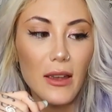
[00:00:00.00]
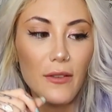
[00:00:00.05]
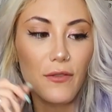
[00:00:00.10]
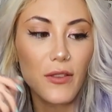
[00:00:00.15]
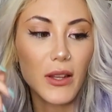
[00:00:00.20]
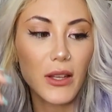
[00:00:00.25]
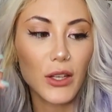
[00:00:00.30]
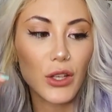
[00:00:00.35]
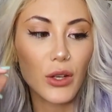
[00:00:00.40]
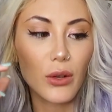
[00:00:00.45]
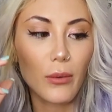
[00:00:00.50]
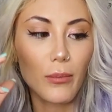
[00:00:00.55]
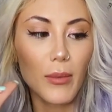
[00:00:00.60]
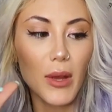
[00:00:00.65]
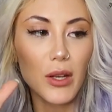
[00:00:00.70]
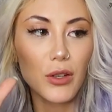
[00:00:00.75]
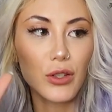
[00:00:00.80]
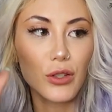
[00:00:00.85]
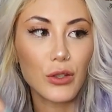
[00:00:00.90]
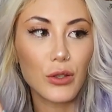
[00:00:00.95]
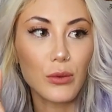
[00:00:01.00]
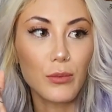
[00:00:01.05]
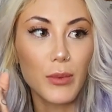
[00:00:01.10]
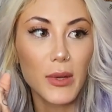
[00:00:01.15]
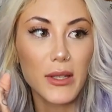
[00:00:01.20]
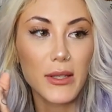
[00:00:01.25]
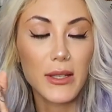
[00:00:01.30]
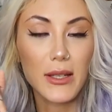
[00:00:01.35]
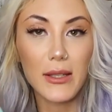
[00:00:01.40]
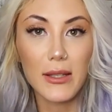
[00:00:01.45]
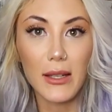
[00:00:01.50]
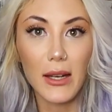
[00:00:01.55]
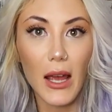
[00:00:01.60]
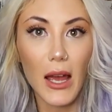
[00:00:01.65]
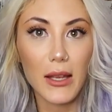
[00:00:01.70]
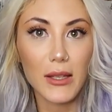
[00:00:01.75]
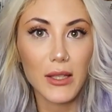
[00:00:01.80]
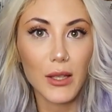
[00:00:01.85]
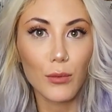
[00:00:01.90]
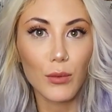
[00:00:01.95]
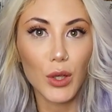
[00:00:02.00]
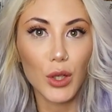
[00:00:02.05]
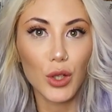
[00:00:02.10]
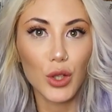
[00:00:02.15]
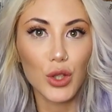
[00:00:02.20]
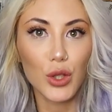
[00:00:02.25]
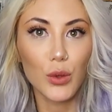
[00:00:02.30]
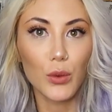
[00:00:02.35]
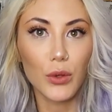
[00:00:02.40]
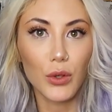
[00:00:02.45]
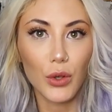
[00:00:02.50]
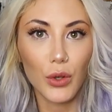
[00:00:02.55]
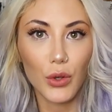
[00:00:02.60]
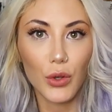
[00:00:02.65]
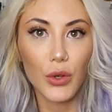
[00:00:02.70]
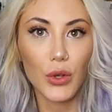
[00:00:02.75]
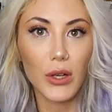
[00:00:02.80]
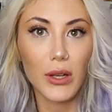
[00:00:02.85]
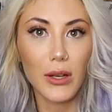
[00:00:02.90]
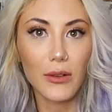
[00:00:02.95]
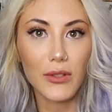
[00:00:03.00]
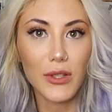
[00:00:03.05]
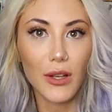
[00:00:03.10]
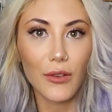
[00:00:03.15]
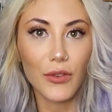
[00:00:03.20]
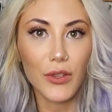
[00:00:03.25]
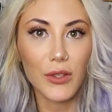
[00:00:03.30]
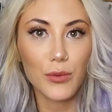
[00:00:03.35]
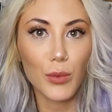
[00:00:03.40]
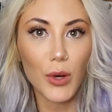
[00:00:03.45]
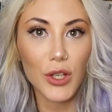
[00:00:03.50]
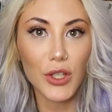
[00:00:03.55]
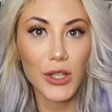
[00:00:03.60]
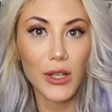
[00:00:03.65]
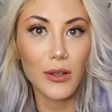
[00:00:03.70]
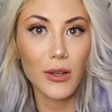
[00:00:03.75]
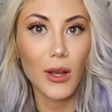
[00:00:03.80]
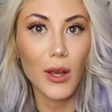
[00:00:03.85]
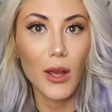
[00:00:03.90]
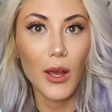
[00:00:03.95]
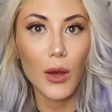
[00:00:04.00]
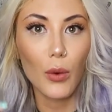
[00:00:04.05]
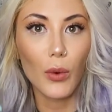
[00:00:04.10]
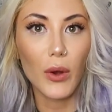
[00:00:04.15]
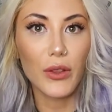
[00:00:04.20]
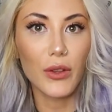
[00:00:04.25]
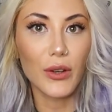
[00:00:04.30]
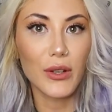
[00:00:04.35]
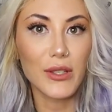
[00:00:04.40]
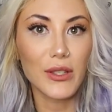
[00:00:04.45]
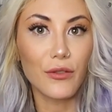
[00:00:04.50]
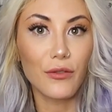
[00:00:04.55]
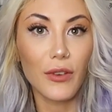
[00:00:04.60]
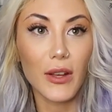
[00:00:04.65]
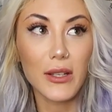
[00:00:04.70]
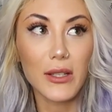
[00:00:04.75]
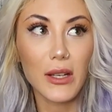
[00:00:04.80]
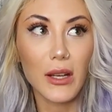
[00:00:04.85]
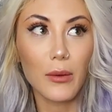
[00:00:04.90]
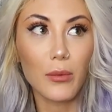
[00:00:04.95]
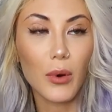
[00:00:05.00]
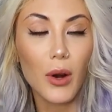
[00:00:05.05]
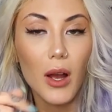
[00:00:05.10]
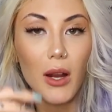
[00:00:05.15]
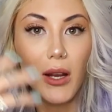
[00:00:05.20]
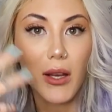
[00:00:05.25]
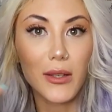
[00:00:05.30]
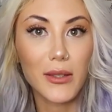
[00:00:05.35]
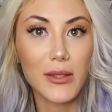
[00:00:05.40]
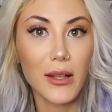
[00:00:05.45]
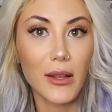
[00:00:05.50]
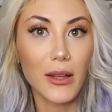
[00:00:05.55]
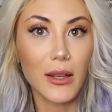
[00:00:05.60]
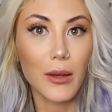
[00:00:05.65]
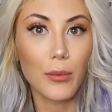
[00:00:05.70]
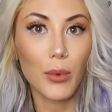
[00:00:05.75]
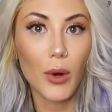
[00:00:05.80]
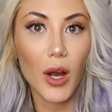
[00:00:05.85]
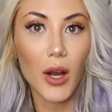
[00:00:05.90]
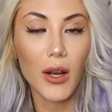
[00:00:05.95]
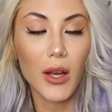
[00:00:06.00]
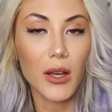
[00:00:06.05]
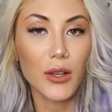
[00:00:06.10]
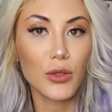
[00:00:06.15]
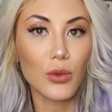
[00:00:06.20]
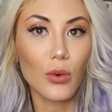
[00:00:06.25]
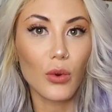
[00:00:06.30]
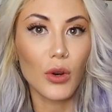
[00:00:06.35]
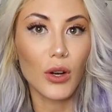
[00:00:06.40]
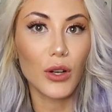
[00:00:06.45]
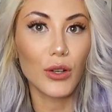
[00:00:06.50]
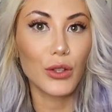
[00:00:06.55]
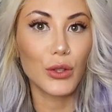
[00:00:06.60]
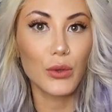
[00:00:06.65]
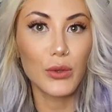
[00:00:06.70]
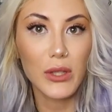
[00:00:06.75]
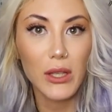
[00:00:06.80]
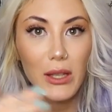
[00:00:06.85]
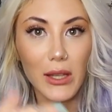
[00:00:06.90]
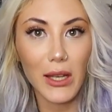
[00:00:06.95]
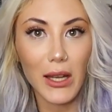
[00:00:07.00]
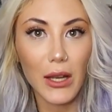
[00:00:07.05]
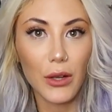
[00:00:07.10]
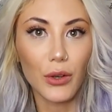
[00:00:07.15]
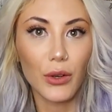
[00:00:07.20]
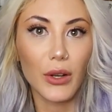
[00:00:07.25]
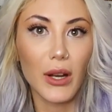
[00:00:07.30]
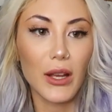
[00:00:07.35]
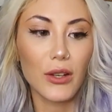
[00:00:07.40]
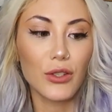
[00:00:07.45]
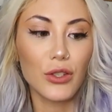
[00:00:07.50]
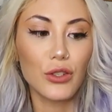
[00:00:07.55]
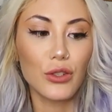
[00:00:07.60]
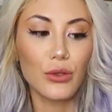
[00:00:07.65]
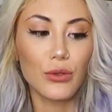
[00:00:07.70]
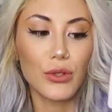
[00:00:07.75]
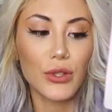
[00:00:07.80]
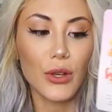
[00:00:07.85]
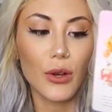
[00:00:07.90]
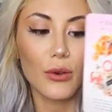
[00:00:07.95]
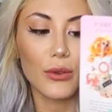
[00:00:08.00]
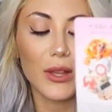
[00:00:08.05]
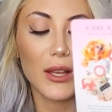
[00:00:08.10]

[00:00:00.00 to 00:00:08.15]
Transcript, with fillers: I feel like you're meant to do business and it has something to do with your creative self expression, whether it's inventing a product, selling a product, or using the internet to do so.